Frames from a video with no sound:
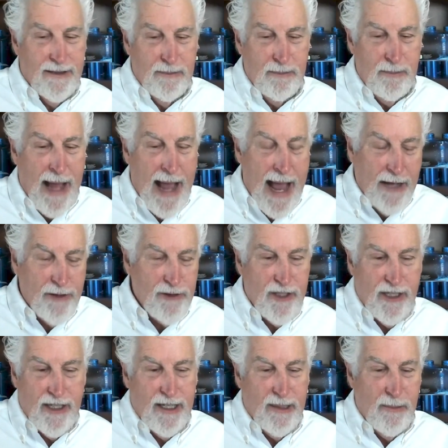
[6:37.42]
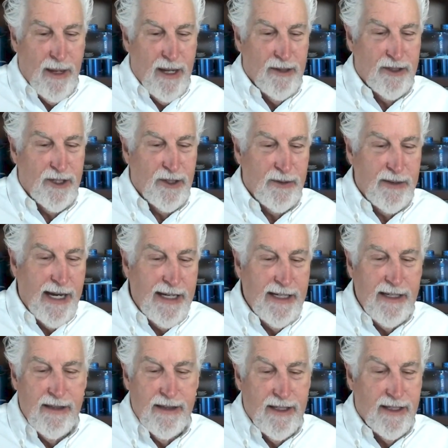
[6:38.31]
passionate about
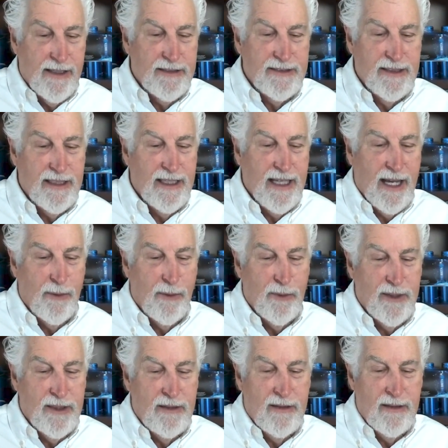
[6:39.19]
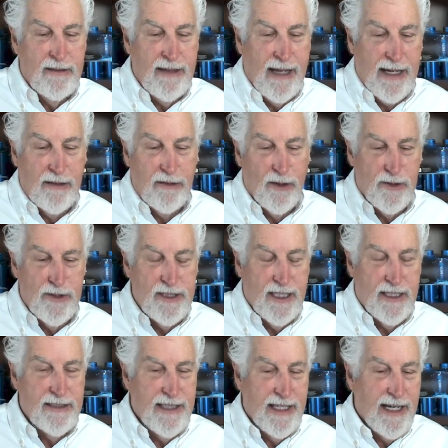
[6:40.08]
creating things. And I would take those
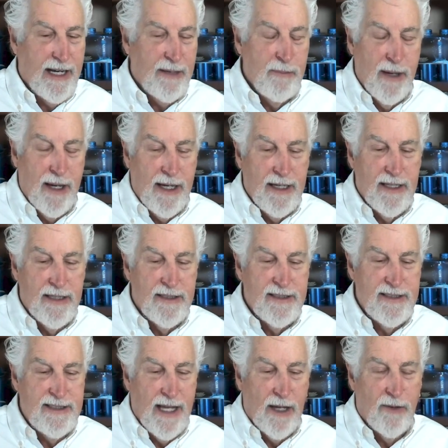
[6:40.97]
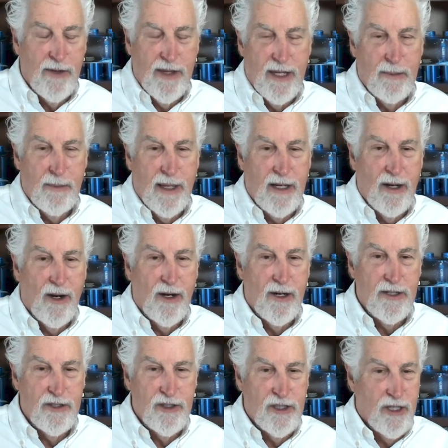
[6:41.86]
things that I made and sell them at
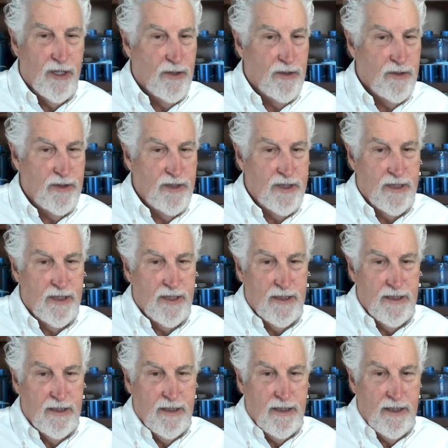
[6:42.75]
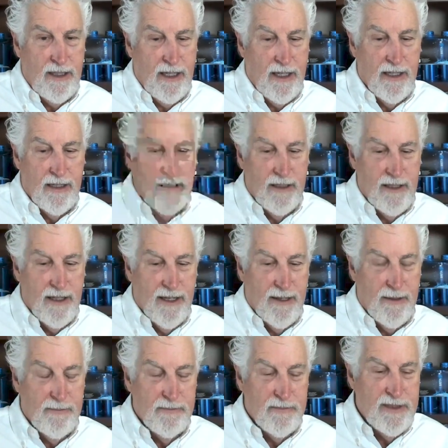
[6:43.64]
art shows and
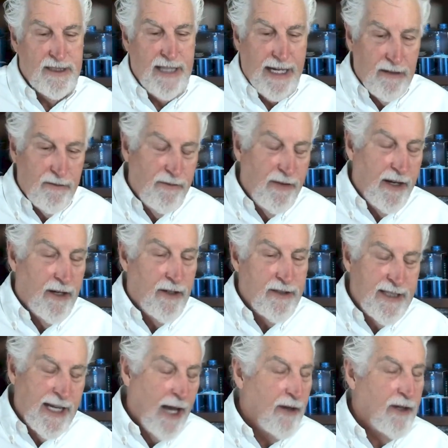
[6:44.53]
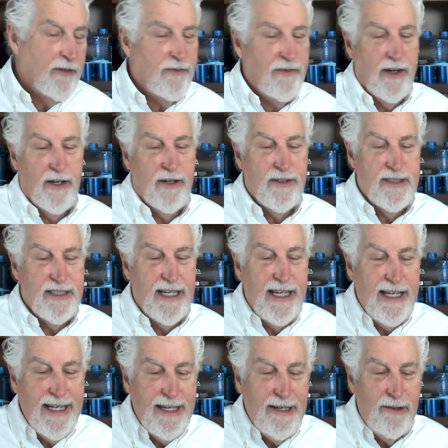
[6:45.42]
state fairs, county fairs,
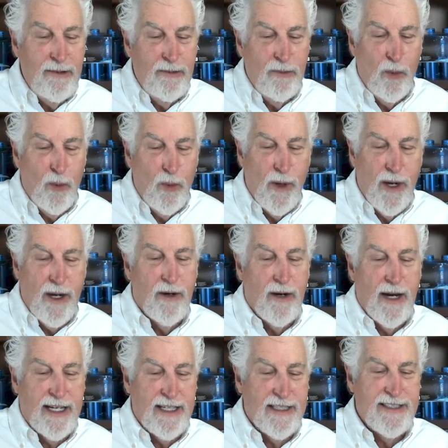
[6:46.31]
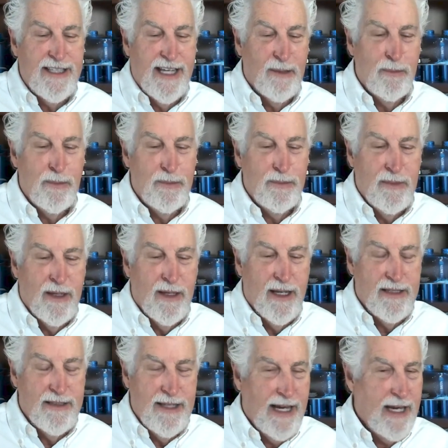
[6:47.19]
anywhere I could set up
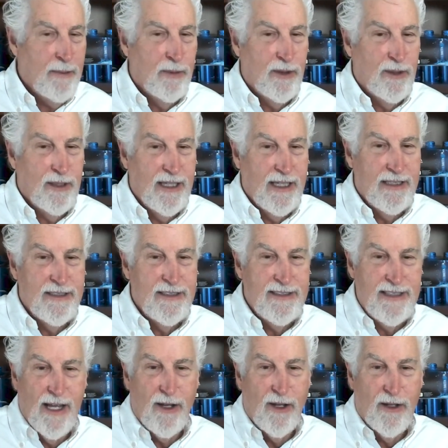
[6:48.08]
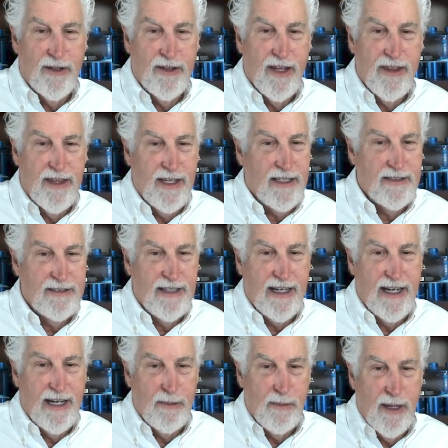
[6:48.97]
a table and sell the things
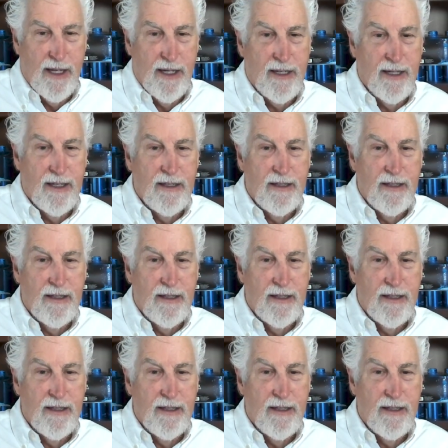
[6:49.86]
that I made.